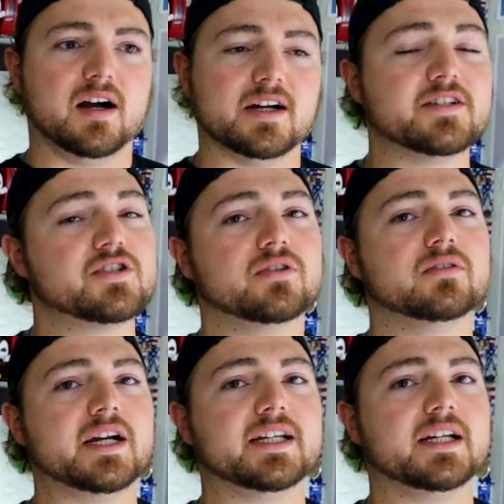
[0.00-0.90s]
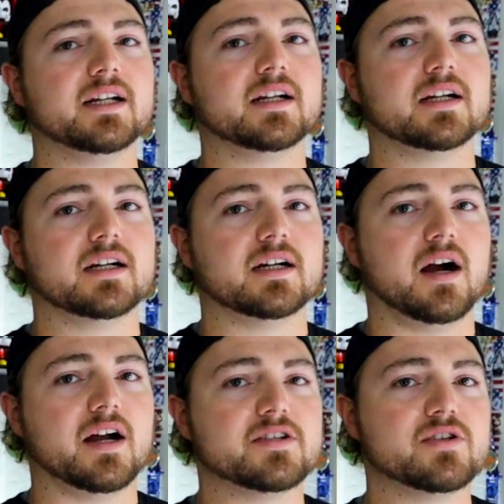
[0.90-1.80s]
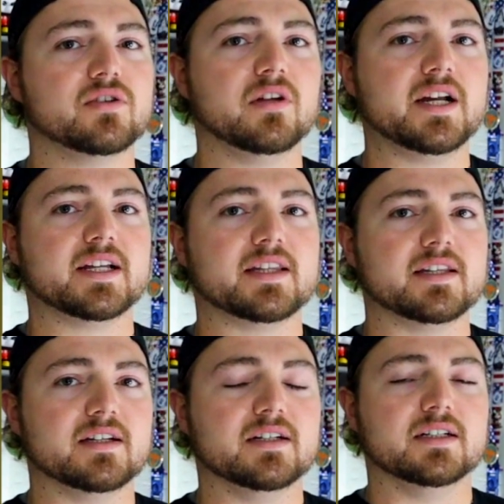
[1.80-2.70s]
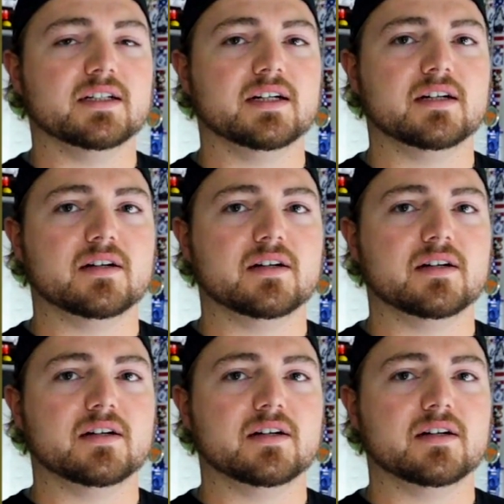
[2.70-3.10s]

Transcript: I do like it. I do like the